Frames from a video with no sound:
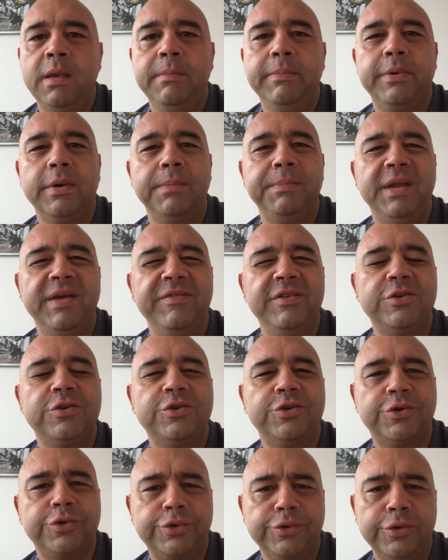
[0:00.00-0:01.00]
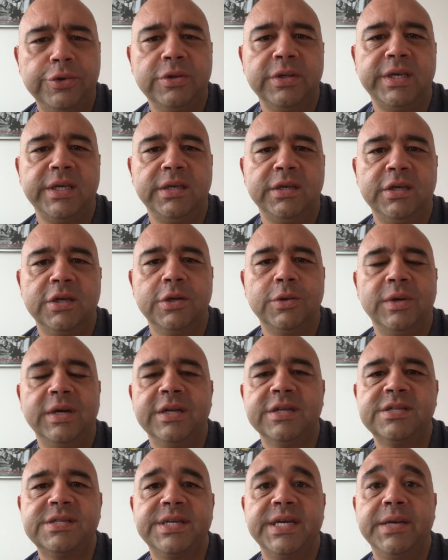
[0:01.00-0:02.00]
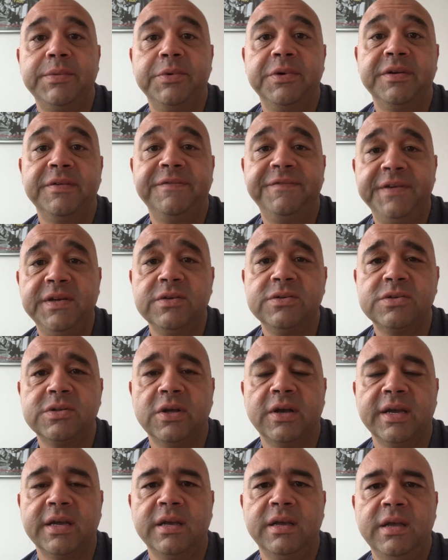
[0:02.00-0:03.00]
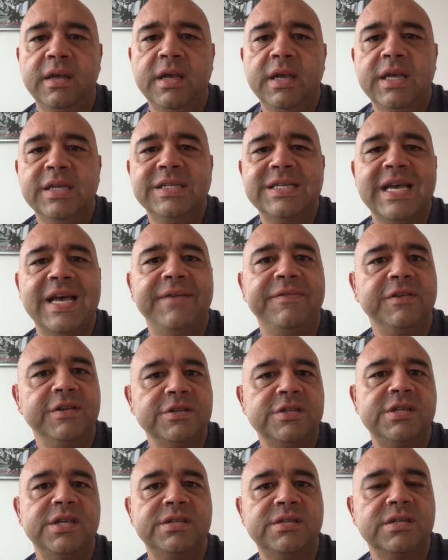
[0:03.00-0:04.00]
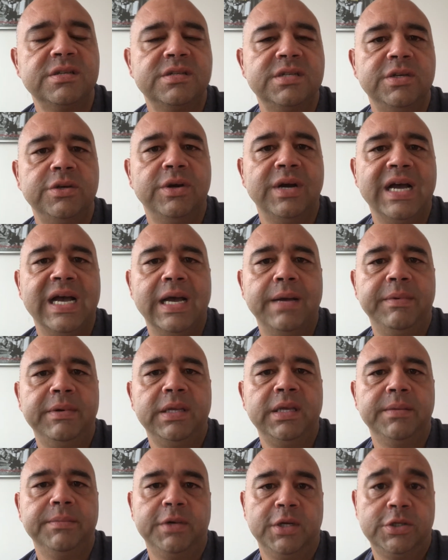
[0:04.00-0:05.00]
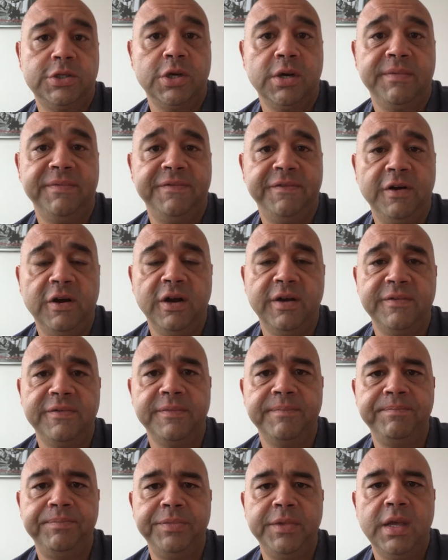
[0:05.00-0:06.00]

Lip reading: but I'm never truly going to understand what it feels like to have consistency or harmony in my top 5.